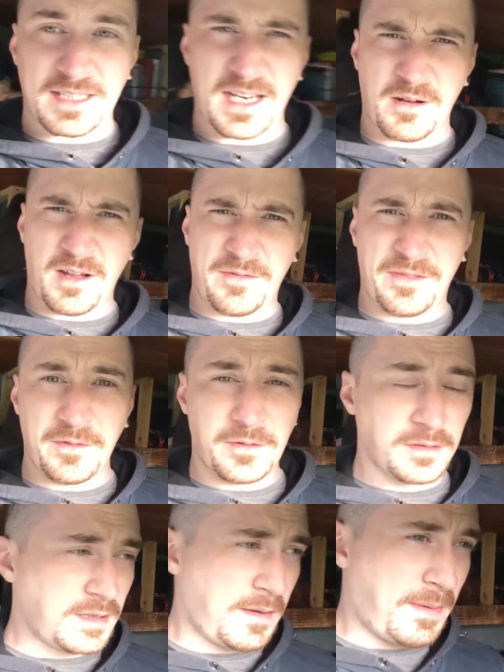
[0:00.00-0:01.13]
Now, I've
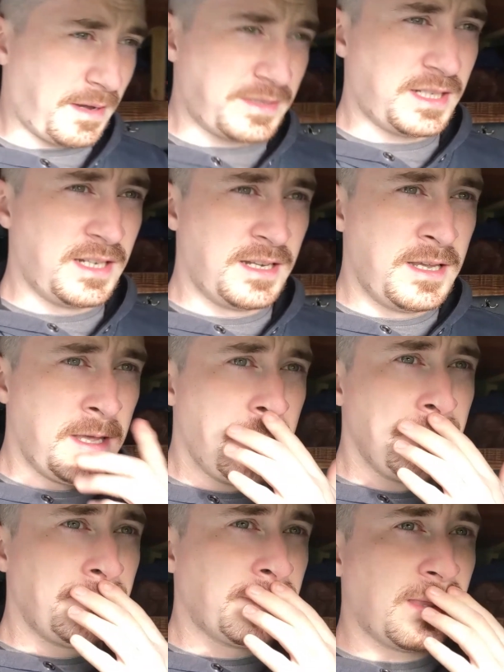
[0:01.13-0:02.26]
thought about it,
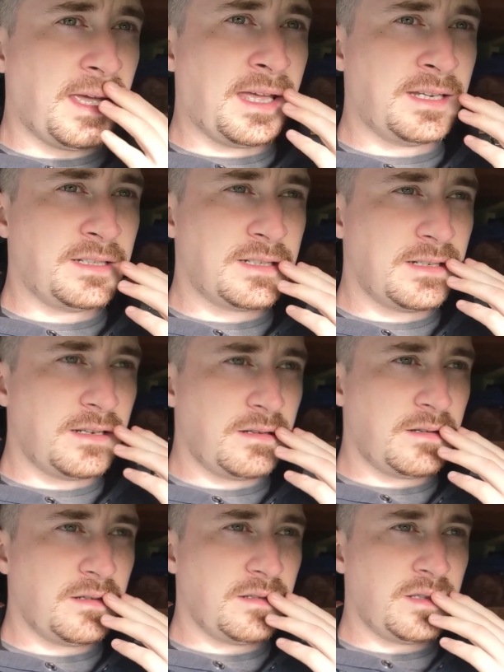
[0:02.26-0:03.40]
and
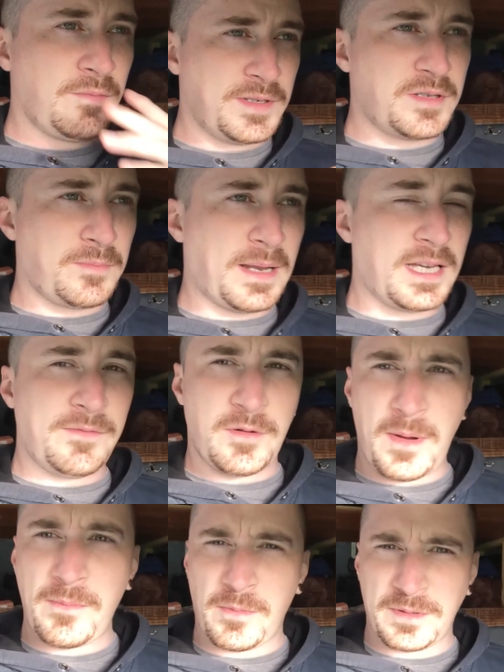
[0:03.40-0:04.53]
the original plan, if you
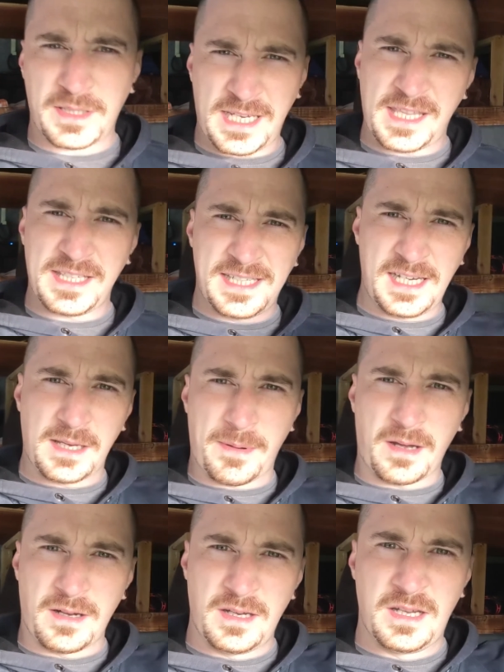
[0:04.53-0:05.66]
remember, was to tear the ceiling
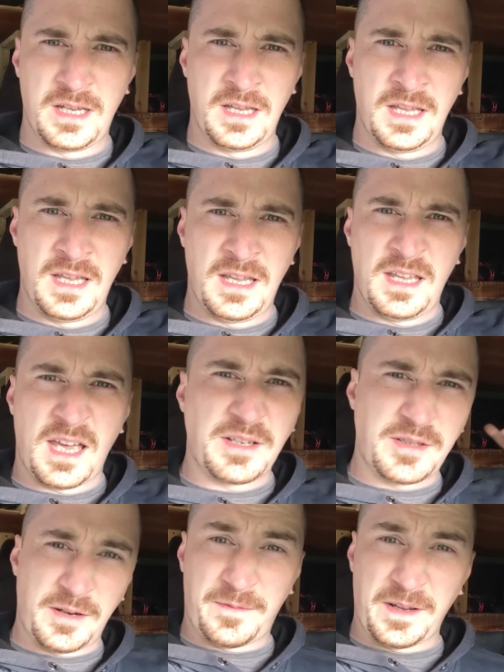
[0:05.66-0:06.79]
apart and
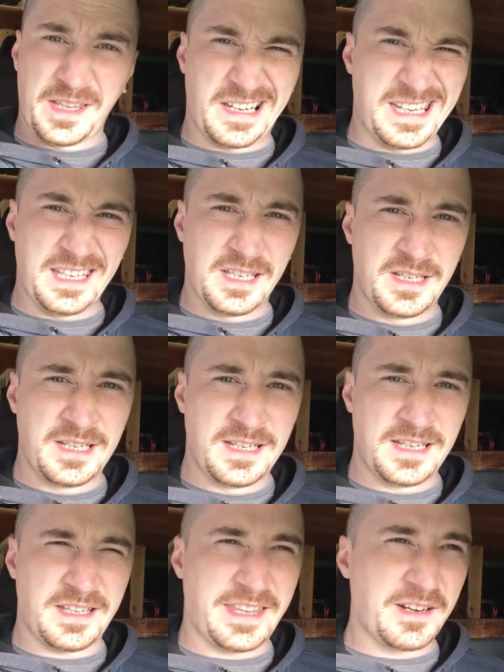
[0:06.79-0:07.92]
try and find the leak.
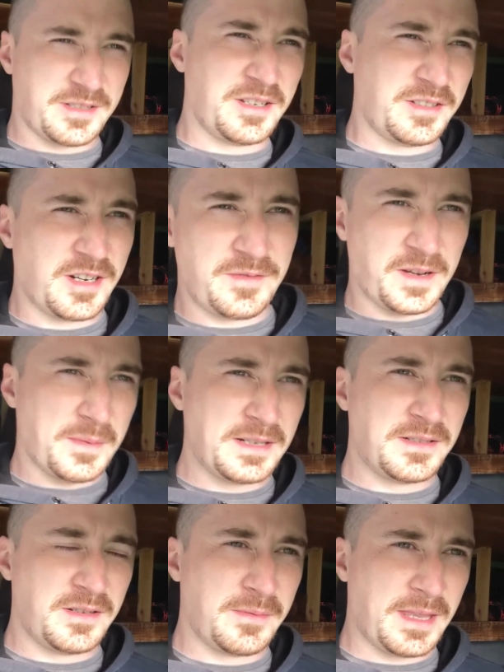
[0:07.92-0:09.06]
And then I was gonna try and find a way of
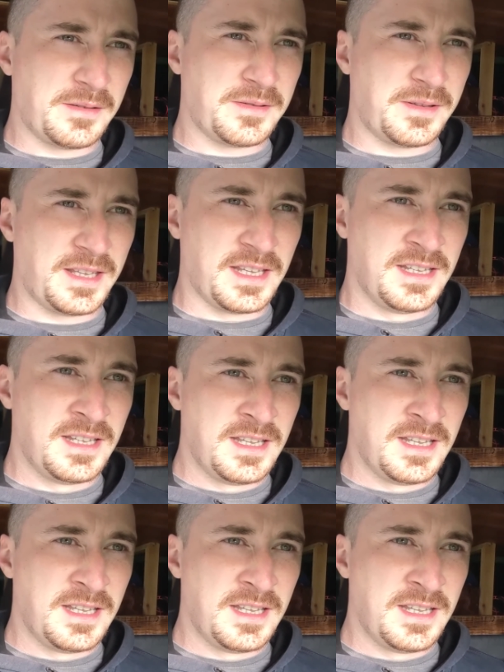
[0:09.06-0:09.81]
doing it without doing that.